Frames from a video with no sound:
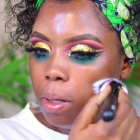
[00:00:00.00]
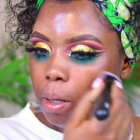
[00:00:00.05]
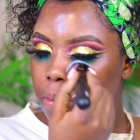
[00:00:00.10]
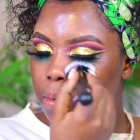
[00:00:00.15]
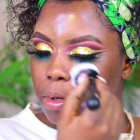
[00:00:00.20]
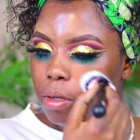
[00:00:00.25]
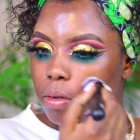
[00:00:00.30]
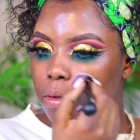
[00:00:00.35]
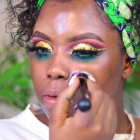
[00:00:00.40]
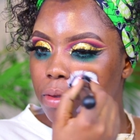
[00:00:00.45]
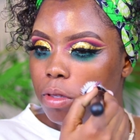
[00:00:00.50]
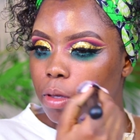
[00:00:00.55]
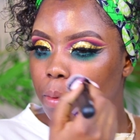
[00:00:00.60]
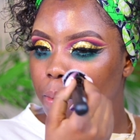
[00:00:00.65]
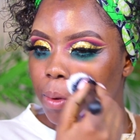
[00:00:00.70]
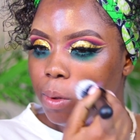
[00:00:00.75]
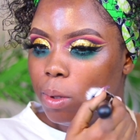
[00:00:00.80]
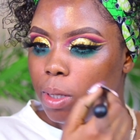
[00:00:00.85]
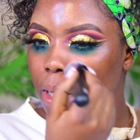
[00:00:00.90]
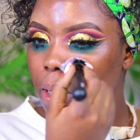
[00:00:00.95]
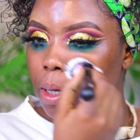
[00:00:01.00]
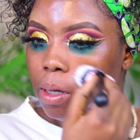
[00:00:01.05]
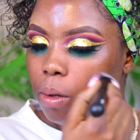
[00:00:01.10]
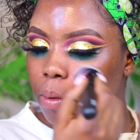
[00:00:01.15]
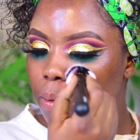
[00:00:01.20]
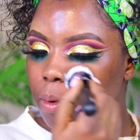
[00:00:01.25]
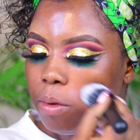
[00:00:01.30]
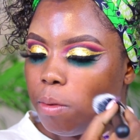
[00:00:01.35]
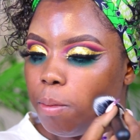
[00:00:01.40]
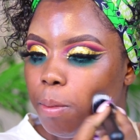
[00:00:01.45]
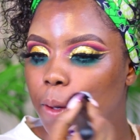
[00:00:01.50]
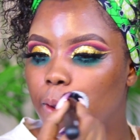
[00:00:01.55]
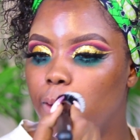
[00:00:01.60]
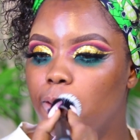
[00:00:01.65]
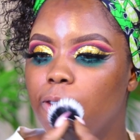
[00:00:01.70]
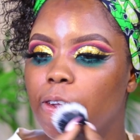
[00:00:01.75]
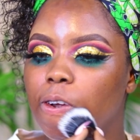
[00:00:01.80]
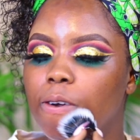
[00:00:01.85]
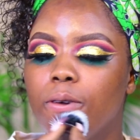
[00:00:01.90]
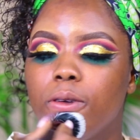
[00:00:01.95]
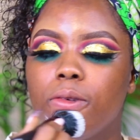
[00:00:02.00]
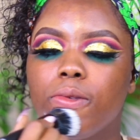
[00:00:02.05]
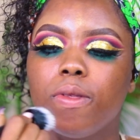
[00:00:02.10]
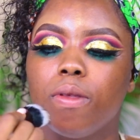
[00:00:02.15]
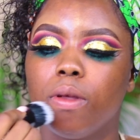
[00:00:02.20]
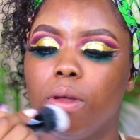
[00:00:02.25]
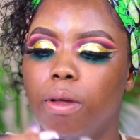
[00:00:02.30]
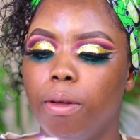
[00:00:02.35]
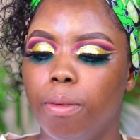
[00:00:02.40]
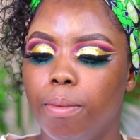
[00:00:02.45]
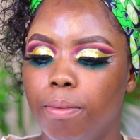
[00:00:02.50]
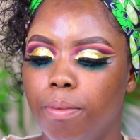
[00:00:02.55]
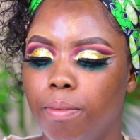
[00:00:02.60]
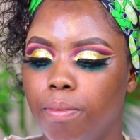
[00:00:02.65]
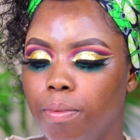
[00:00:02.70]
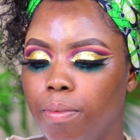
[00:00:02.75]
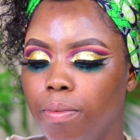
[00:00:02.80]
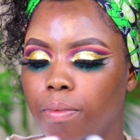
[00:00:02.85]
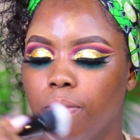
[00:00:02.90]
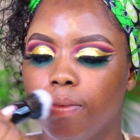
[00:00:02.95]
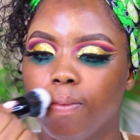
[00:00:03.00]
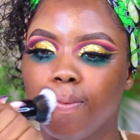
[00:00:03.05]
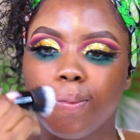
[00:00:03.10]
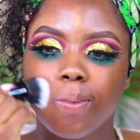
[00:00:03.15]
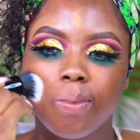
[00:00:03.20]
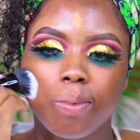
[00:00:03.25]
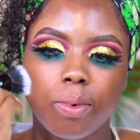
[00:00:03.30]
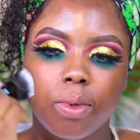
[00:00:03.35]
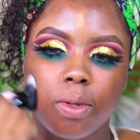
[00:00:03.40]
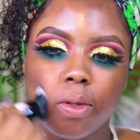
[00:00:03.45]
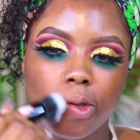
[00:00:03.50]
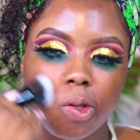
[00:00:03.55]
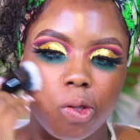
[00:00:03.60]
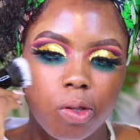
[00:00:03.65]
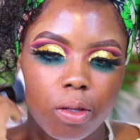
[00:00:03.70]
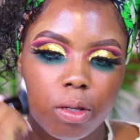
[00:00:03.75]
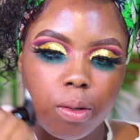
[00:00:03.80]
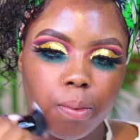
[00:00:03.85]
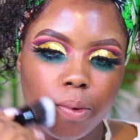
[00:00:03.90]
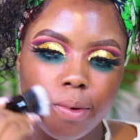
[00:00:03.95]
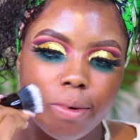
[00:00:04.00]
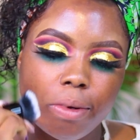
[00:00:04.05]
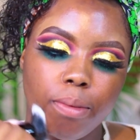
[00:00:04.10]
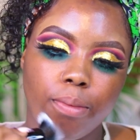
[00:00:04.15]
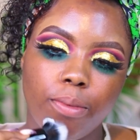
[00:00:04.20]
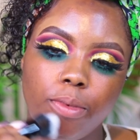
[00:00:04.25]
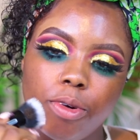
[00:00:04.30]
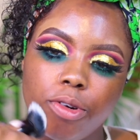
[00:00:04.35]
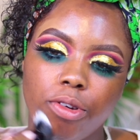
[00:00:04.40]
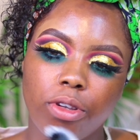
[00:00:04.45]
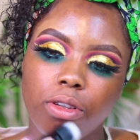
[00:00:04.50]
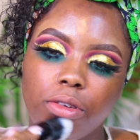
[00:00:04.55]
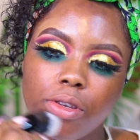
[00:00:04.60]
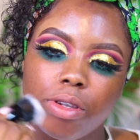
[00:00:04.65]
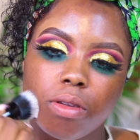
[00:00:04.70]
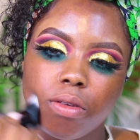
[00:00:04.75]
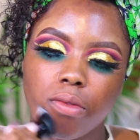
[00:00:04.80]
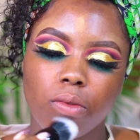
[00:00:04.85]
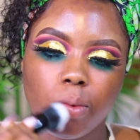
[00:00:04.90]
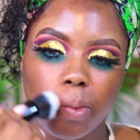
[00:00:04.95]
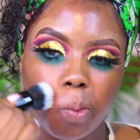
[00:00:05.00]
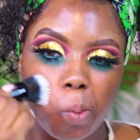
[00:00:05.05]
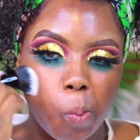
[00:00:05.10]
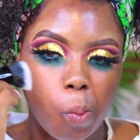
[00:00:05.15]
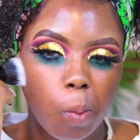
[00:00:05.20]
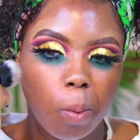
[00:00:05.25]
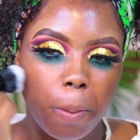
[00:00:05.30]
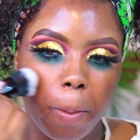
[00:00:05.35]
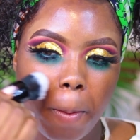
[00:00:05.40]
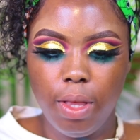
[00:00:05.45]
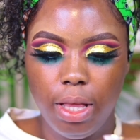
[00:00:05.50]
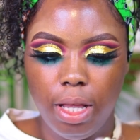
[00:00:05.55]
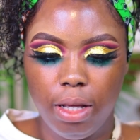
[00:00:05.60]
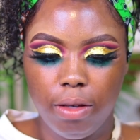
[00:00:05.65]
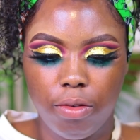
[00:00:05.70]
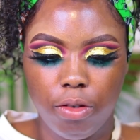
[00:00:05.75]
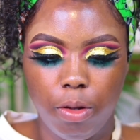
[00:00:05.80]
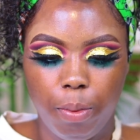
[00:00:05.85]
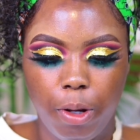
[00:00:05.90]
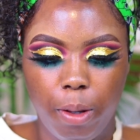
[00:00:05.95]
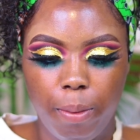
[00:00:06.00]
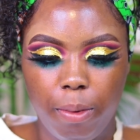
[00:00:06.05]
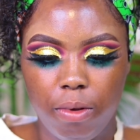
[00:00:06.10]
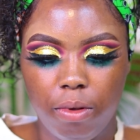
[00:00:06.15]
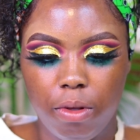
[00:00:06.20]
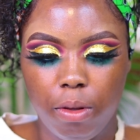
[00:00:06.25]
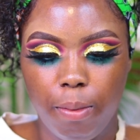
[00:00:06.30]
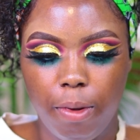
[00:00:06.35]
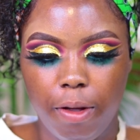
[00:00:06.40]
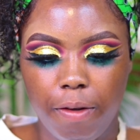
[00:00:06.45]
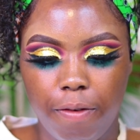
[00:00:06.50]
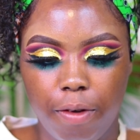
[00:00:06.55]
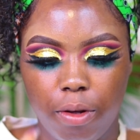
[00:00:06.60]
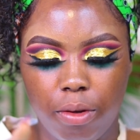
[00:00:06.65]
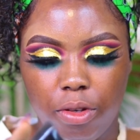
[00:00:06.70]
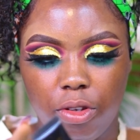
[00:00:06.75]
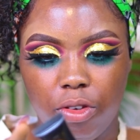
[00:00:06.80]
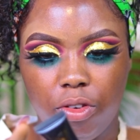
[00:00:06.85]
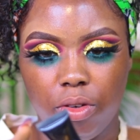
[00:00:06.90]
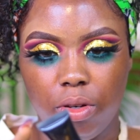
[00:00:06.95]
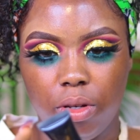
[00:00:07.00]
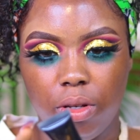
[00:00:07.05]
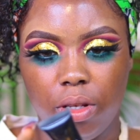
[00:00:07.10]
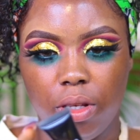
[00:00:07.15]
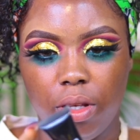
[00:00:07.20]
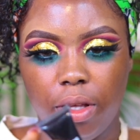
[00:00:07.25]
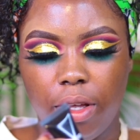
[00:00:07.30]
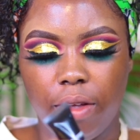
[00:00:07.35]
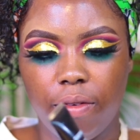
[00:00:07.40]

And I'm going to staple that in with my ZARON stapling brush. Next up, I'll be using my foundation in